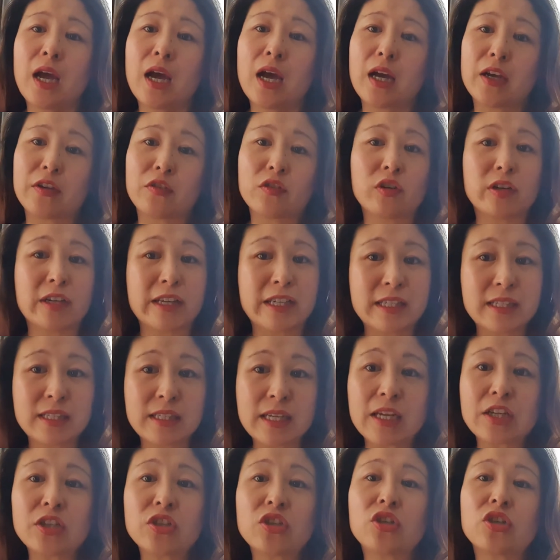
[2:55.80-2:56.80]
uh, you've got
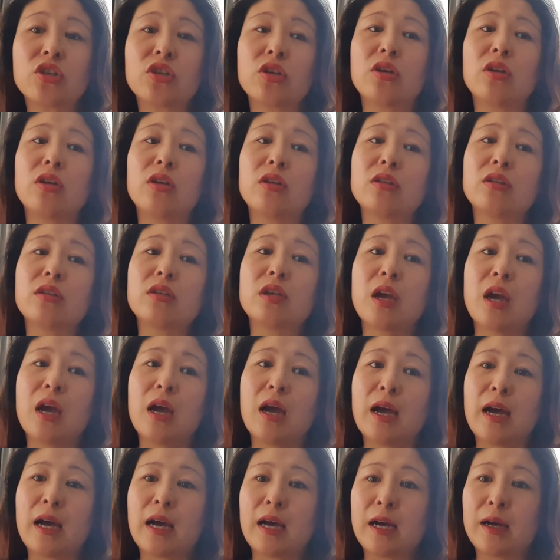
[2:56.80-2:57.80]
extensions,
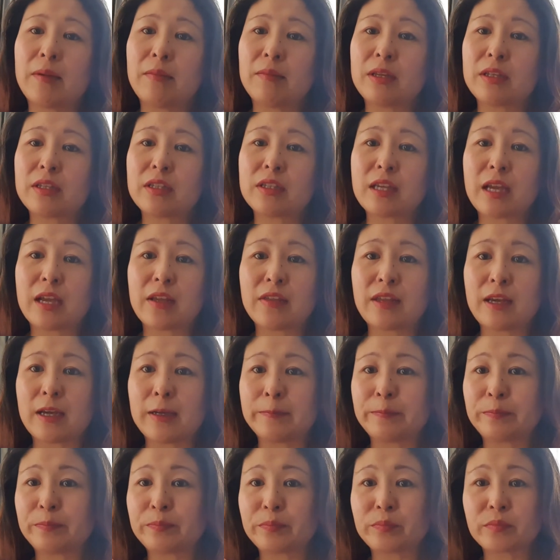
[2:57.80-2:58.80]
um, let's say
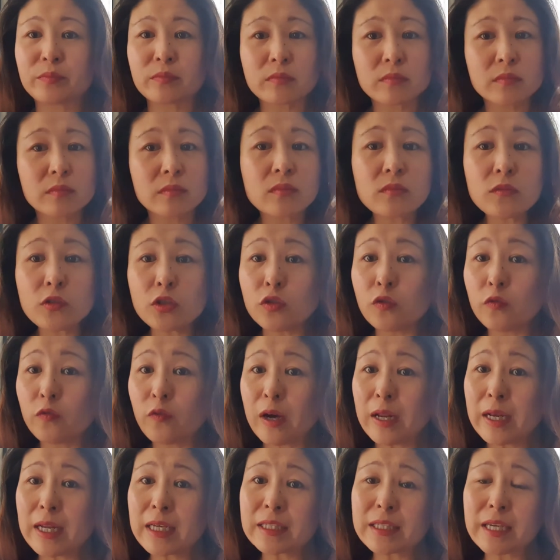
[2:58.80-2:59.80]
that if
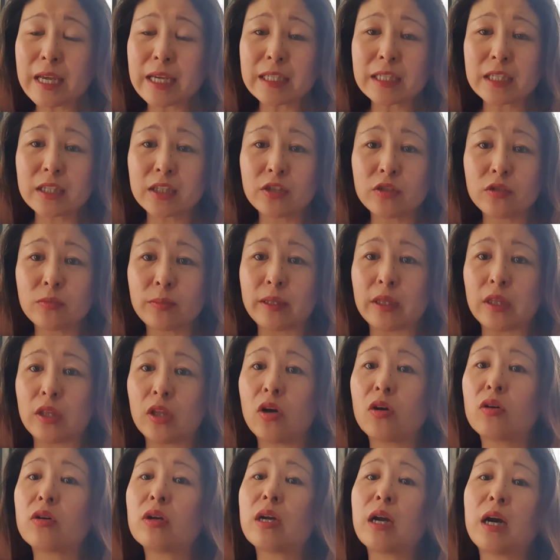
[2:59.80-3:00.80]
finance takes a little bit
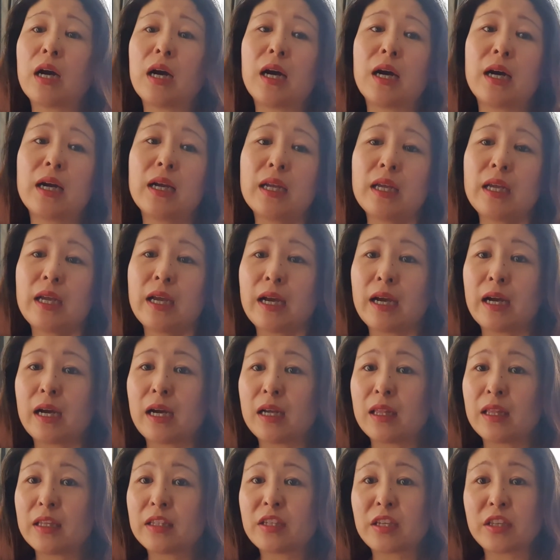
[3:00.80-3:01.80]
longer,
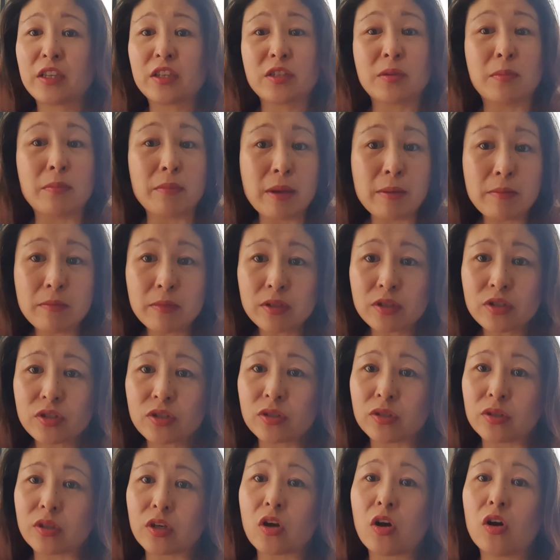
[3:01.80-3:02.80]
uh, let's say there's amendments
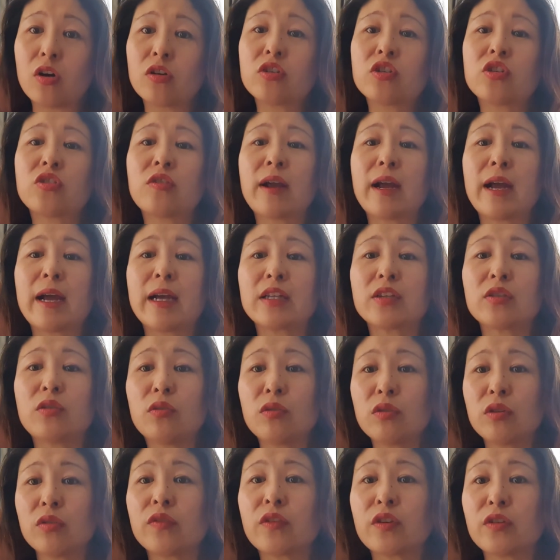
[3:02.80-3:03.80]
to the contract,
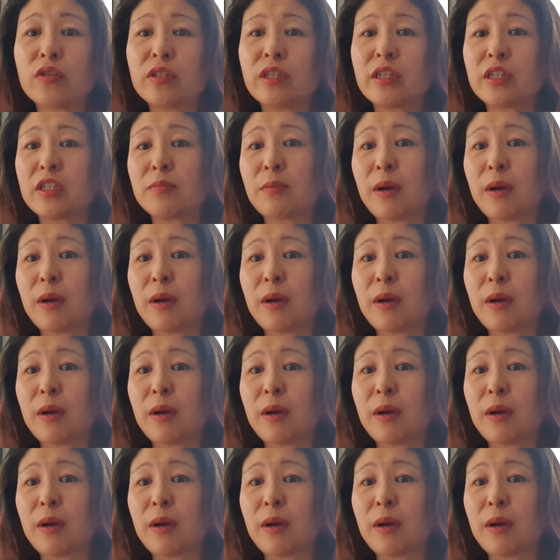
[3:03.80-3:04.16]
all of those things